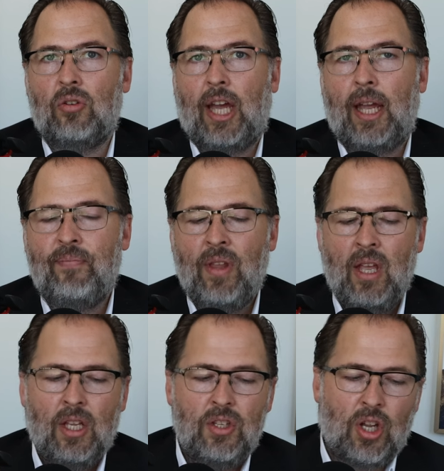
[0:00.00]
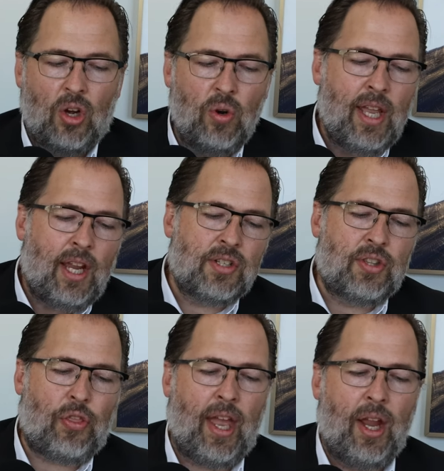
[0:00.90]
Okay, so here's
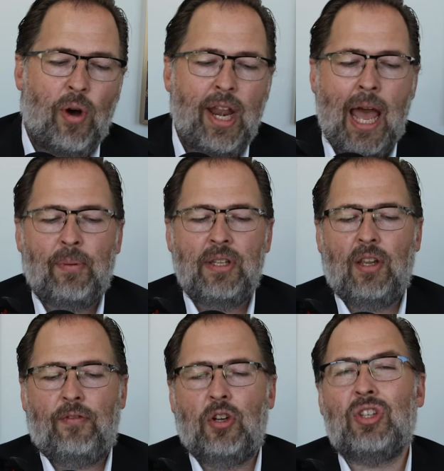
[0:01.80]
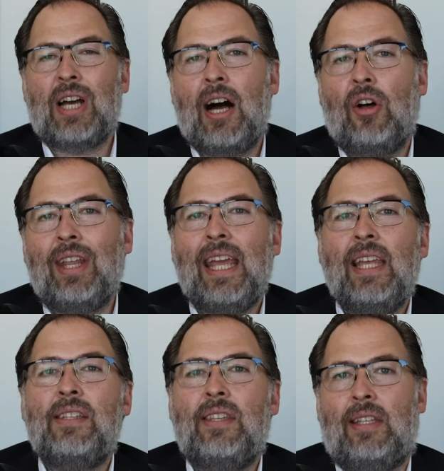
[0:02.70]
the thing: what happens if your child
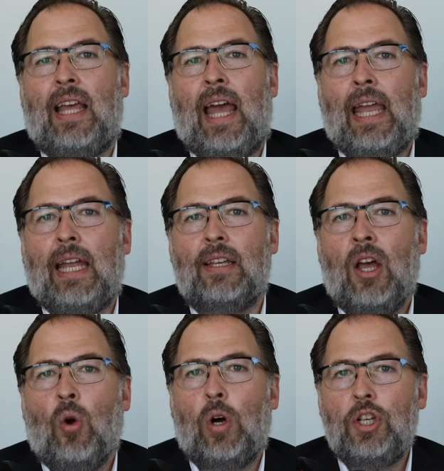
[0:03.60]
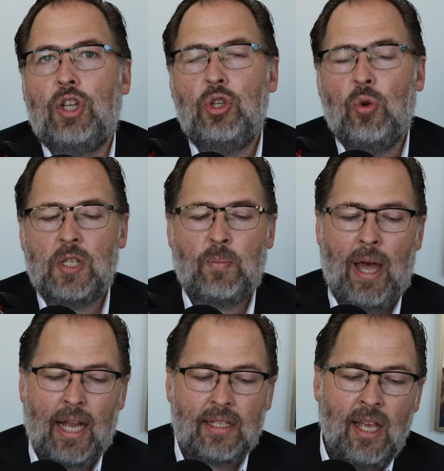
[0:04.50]
is detained? What should you
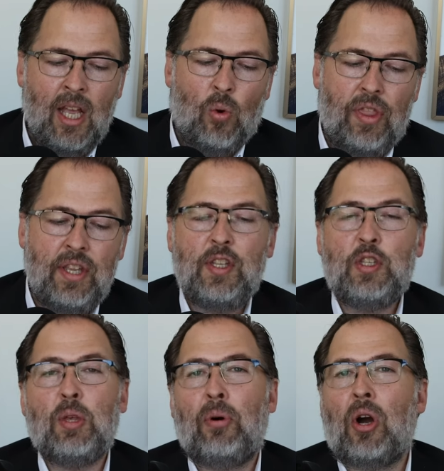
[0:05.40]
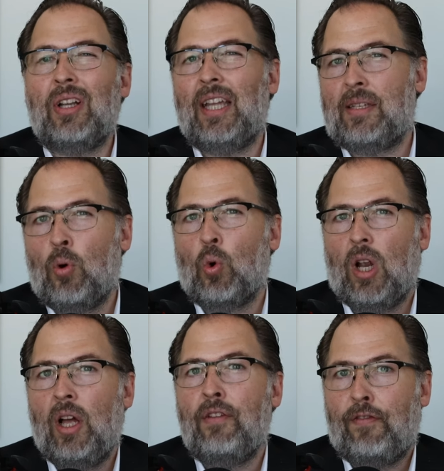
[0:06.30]
expect? Well, this is the part that's
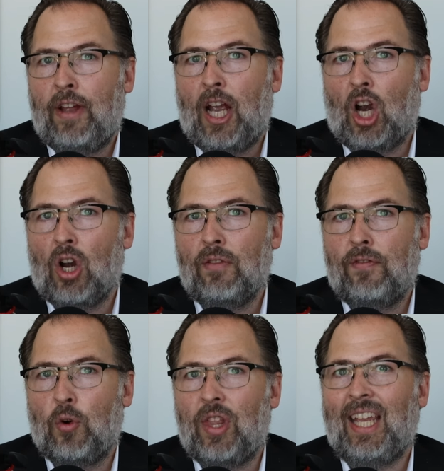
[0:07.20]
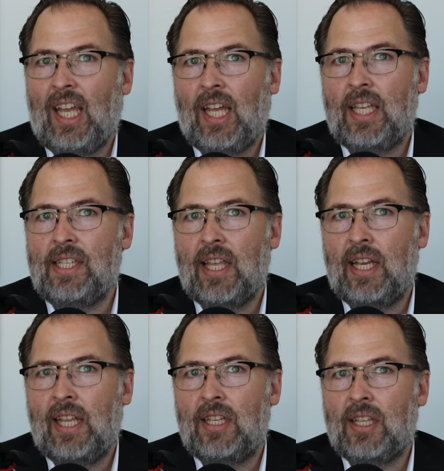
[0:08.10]
more unfair for the kids than
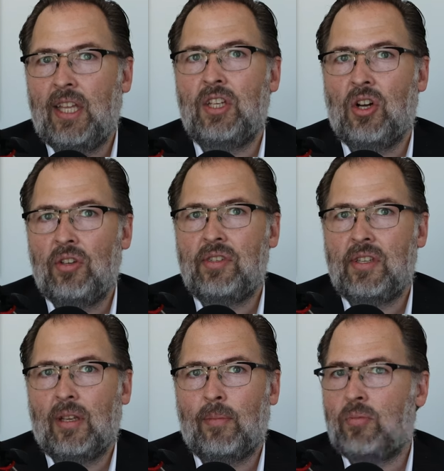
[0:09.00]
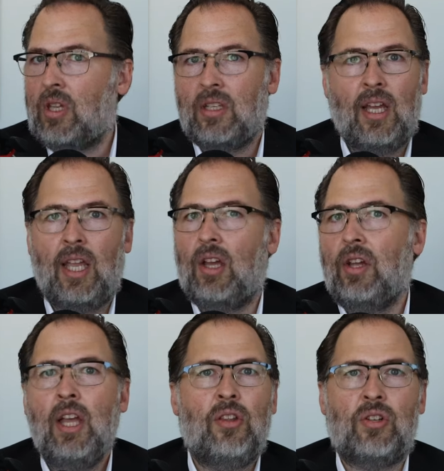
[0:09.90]
it is in the adult system. I'm just going to tell you,
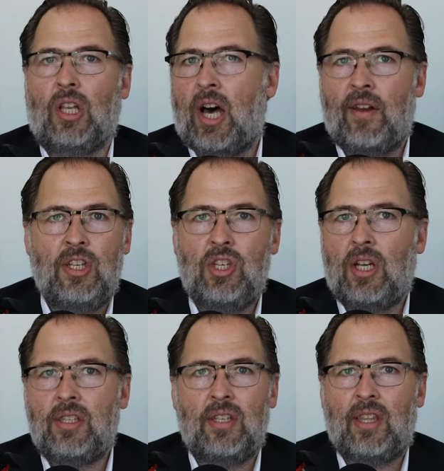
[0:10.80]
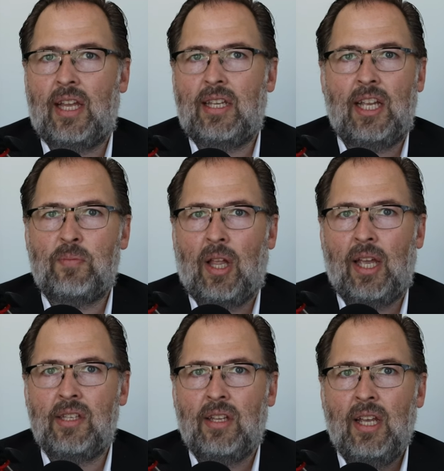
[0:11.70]
there's a lot of injustice that takes
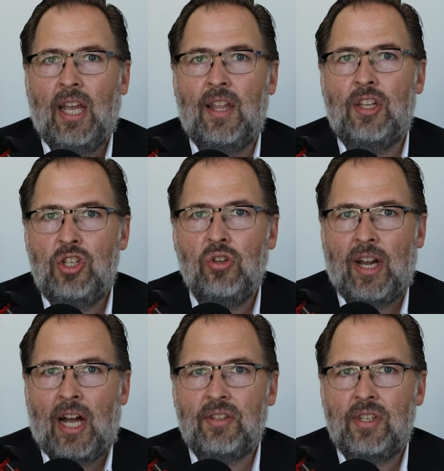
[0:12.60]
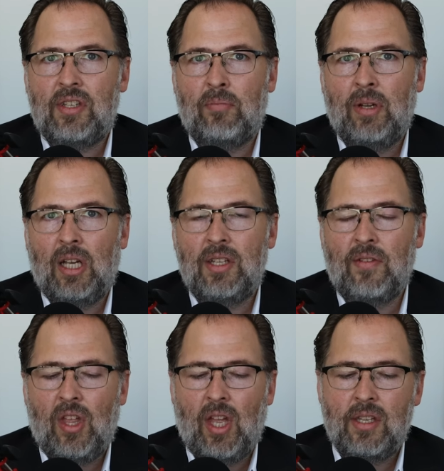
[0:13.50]
place in the juvenile system because
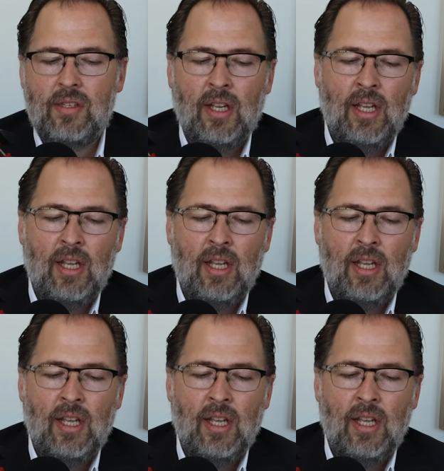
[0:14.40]
of this.